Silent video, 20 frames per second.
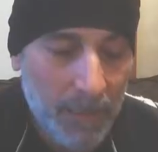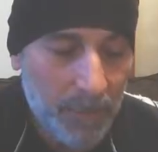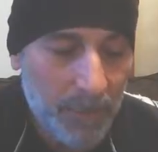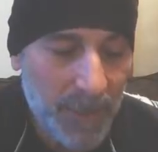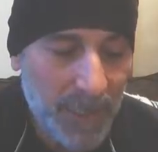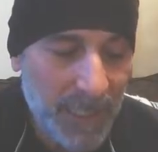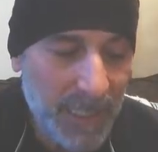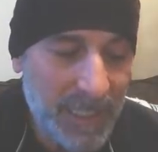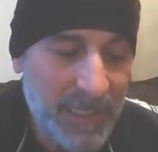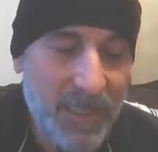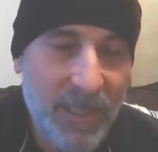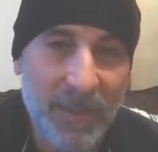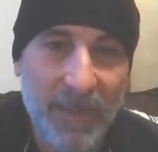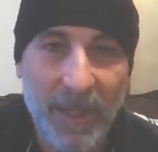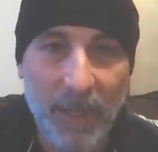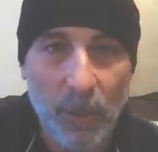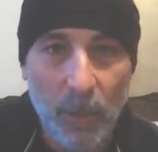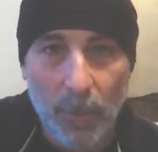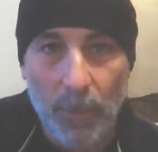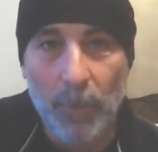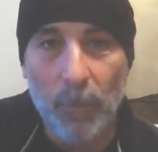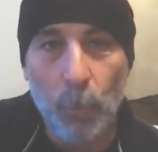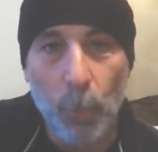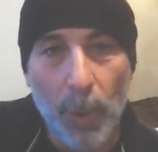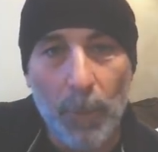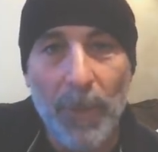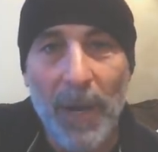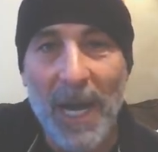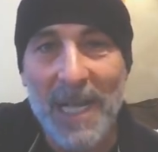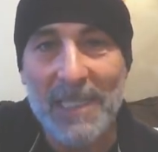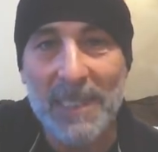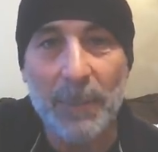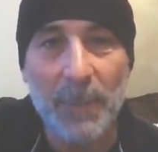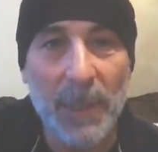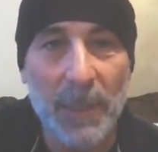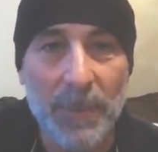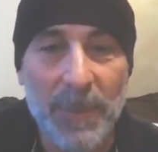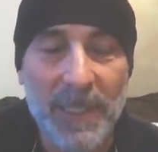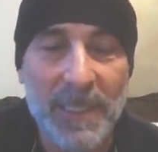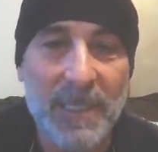because there will
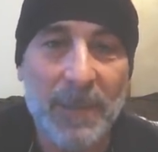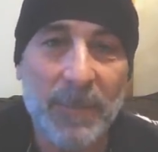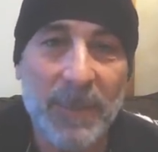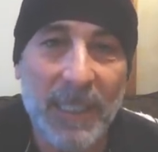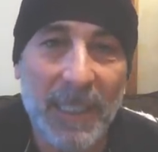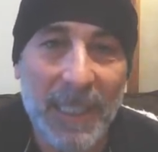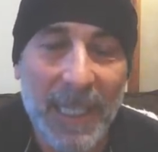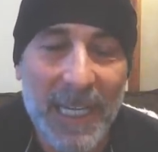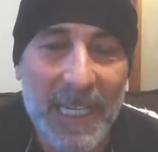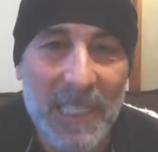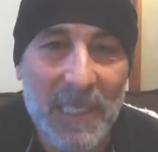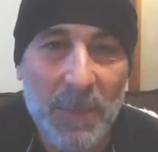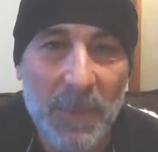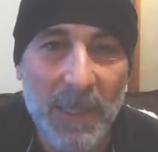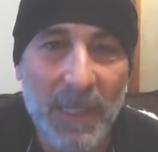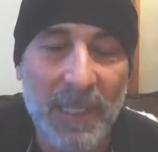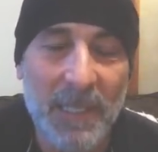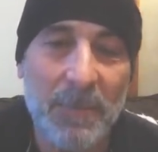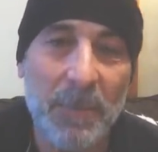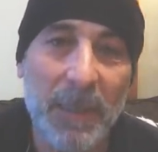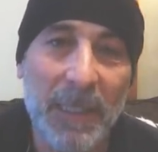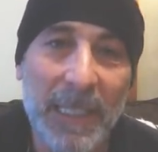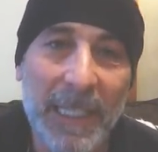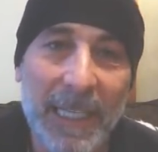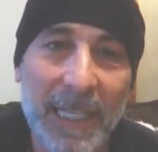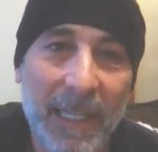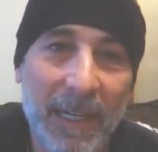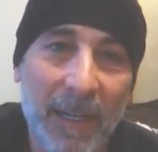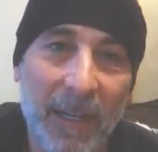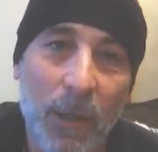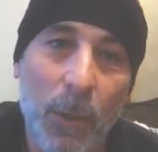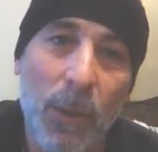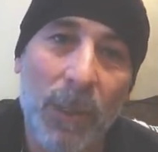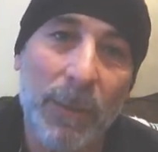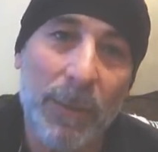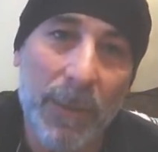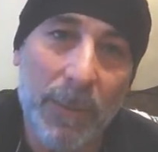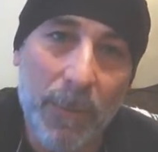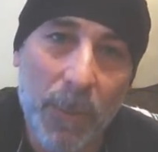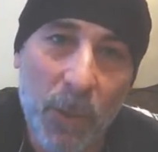possibly be some delays because Malia and I are going
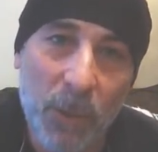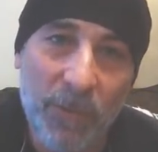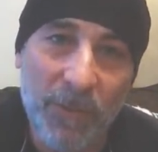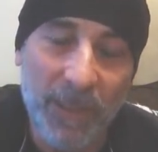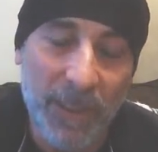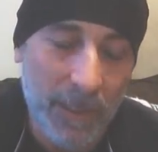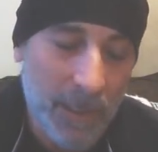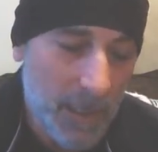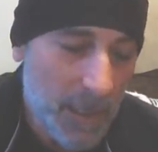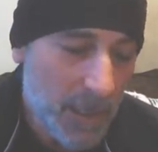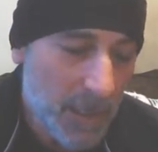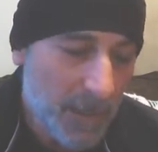to be moving.